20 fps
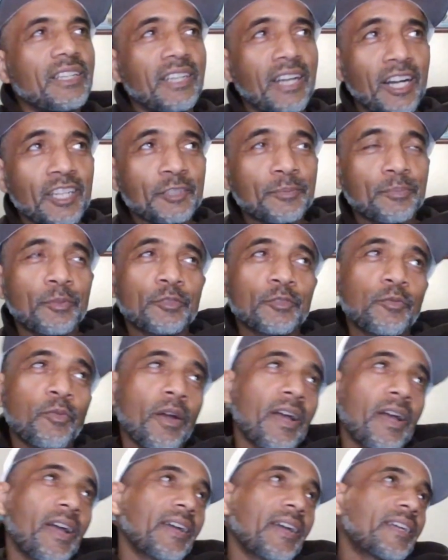Gospel
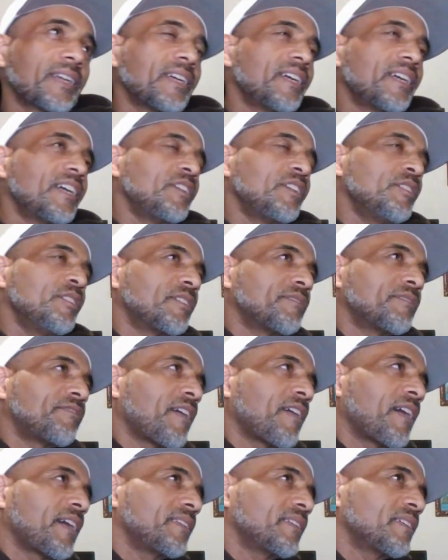Swag. You can
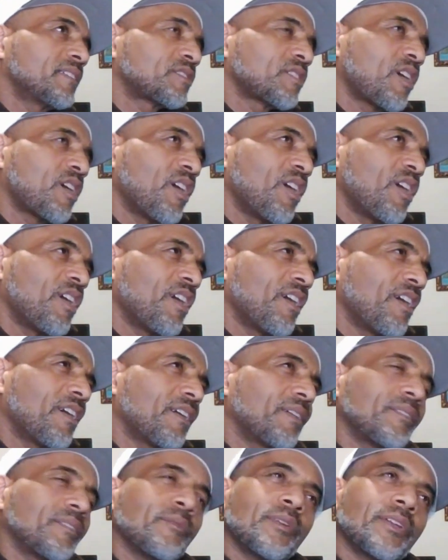find us
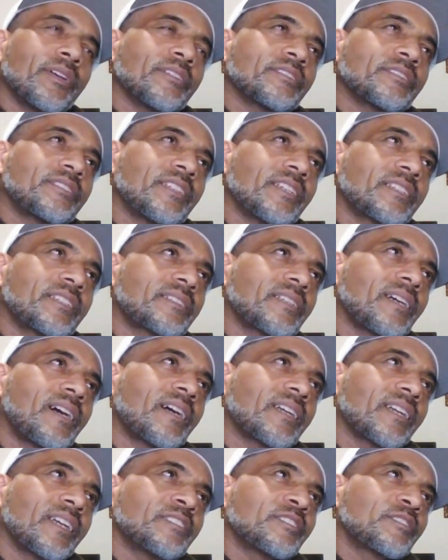on what else?
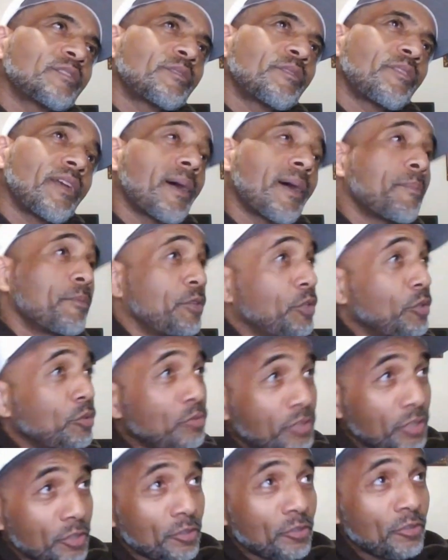TikTok, Instagram,
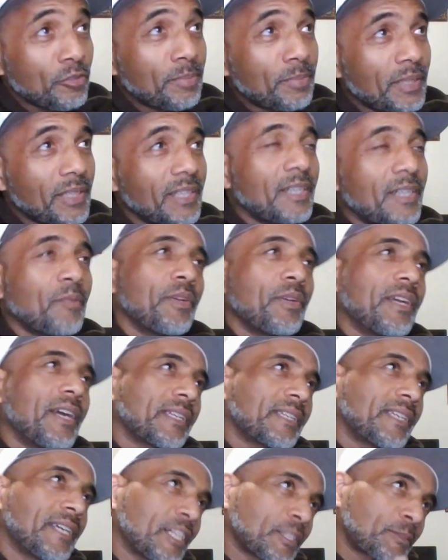YouTube. We
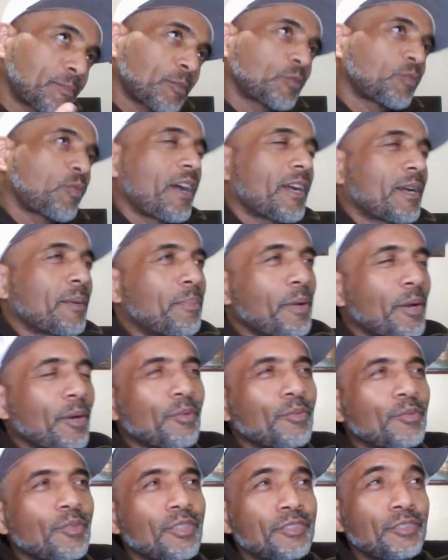got Gospel Swag
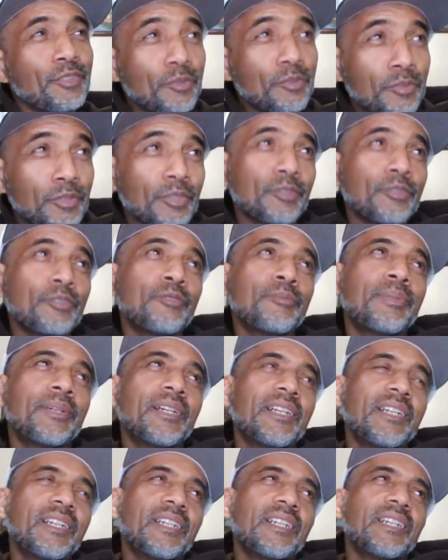Apparel on YouTube.
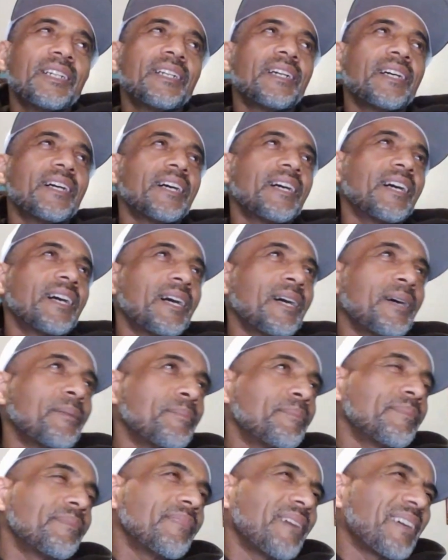
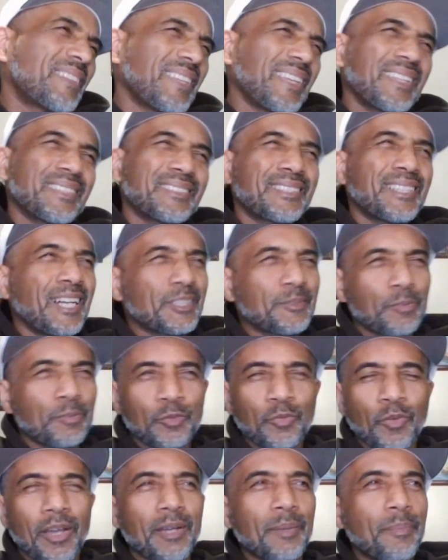I think it's
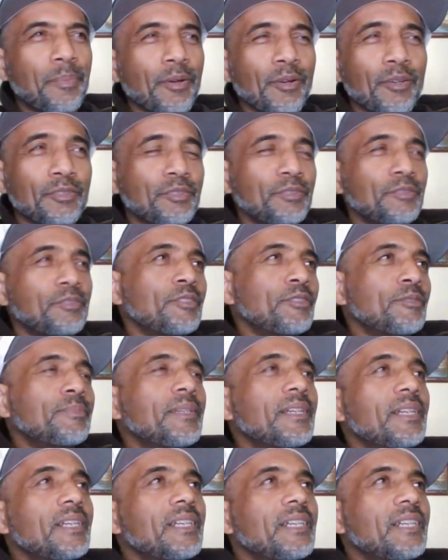Gospel Swag Apparel on YouTube,